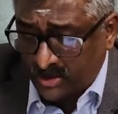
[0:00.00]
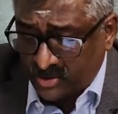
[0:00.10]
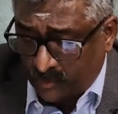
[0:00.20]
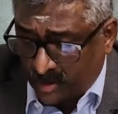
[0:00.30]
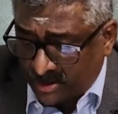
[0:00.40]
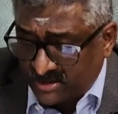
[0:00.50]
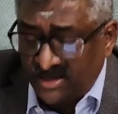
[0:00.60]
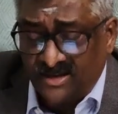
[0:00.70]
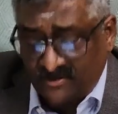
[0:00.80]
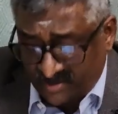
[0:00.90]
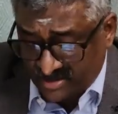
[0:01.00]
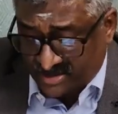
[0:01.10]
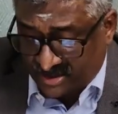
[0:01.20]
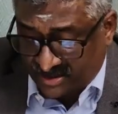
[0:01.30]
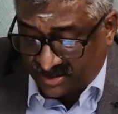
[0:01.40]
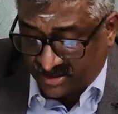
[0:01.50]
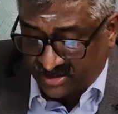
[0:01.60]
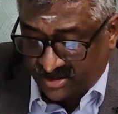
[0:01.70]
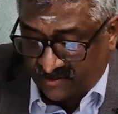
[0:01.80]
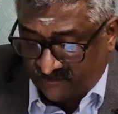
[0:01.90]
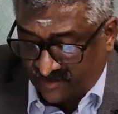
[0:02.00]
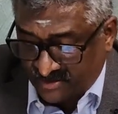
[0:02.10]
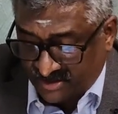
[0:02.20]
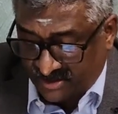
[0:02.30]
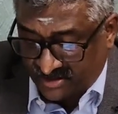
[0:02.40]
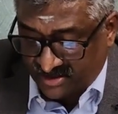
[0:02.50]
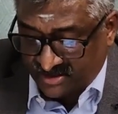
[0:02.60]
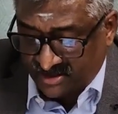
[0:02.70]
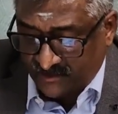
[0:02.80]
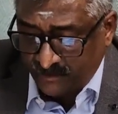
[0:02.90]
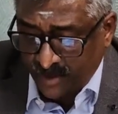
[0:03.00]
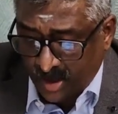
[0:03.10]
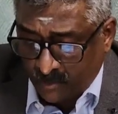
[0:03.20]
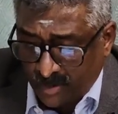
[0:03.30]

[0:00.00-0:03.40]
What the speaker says: So what is the levels that it is facing resistance?